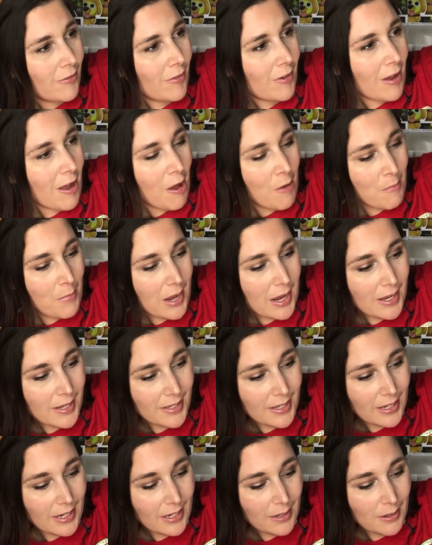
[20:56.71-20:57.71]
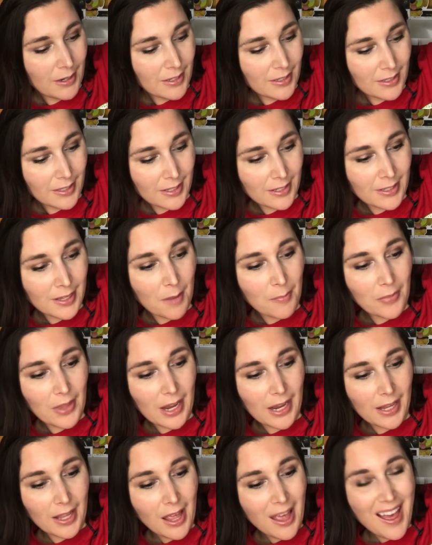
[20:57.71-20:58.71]
amazing, because this is
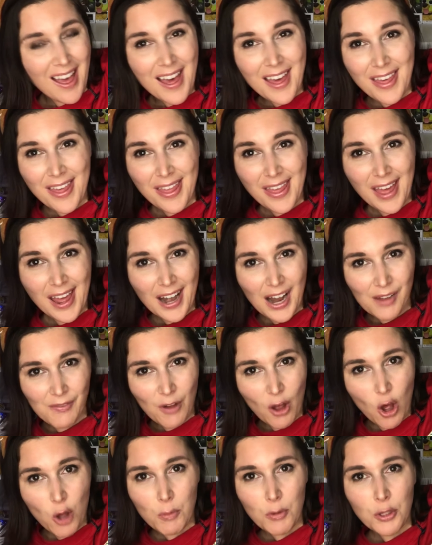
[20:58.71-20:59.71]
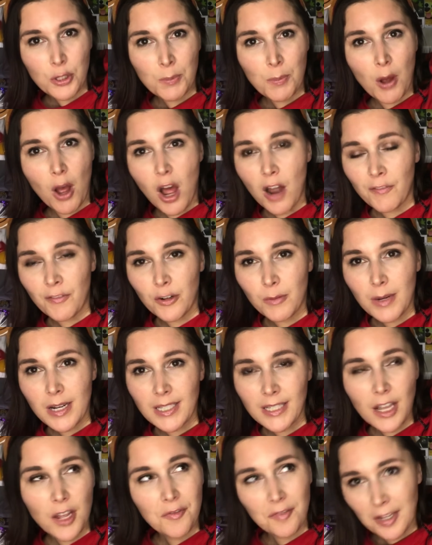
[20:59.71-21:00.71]
something that I've almost bought for
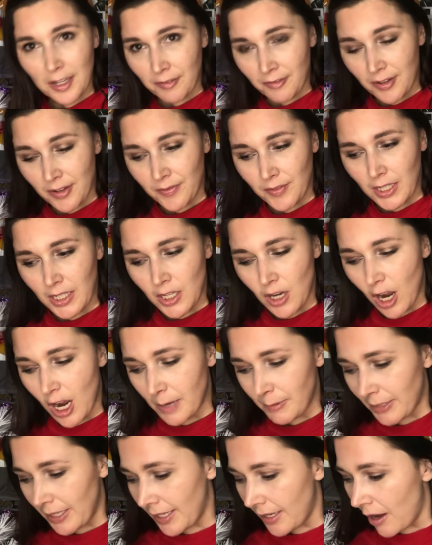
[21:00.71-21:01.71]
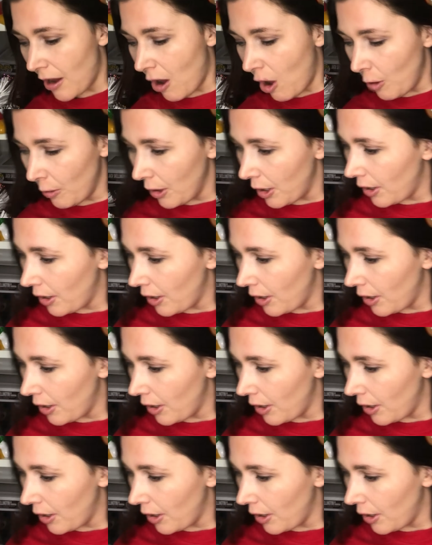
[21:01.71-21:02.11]
myself like fifty times. Like, all